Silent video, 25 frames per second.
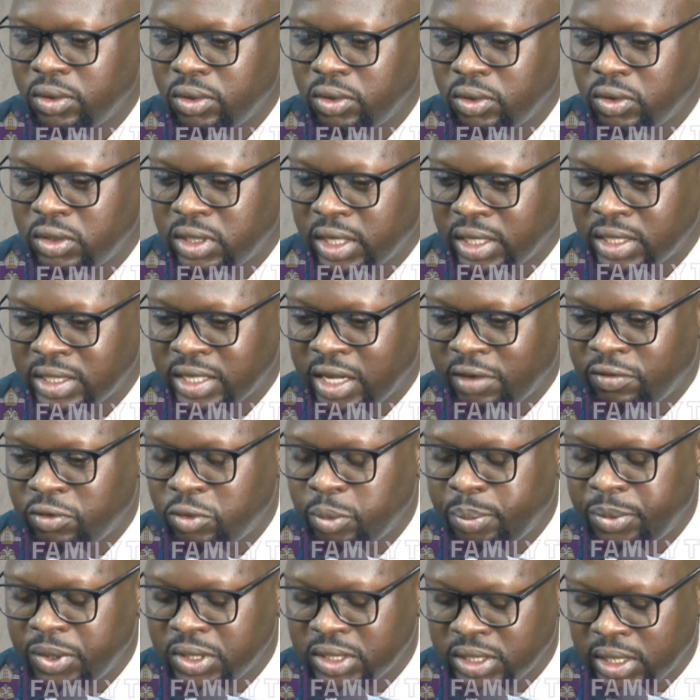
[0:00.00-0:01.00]
you just
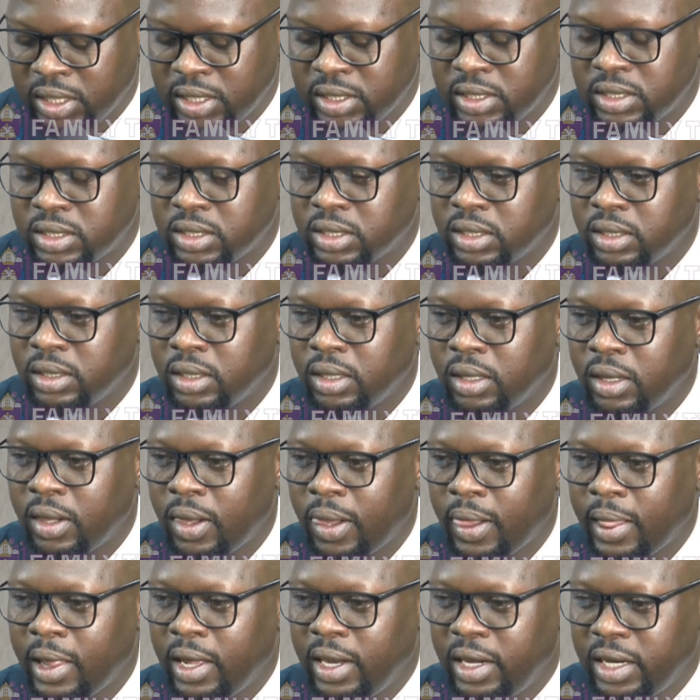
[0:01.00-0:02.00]
have to present
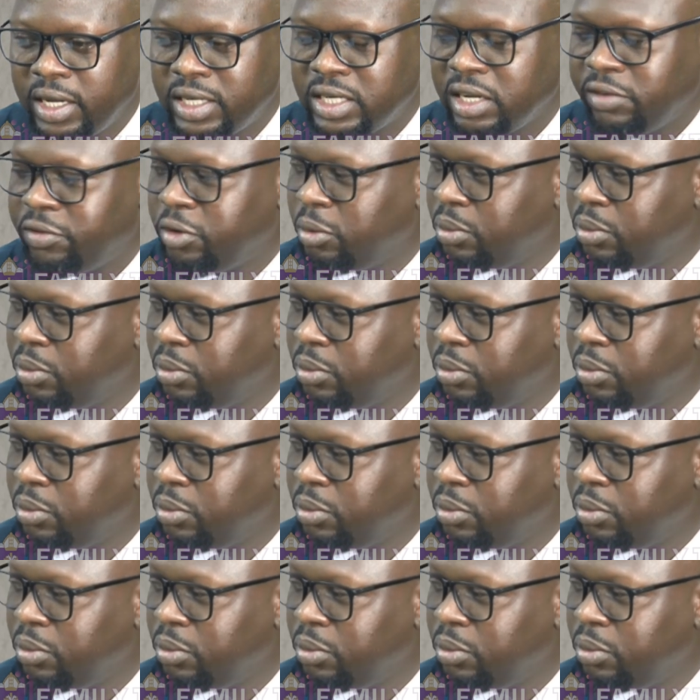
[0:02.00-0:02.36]
a letter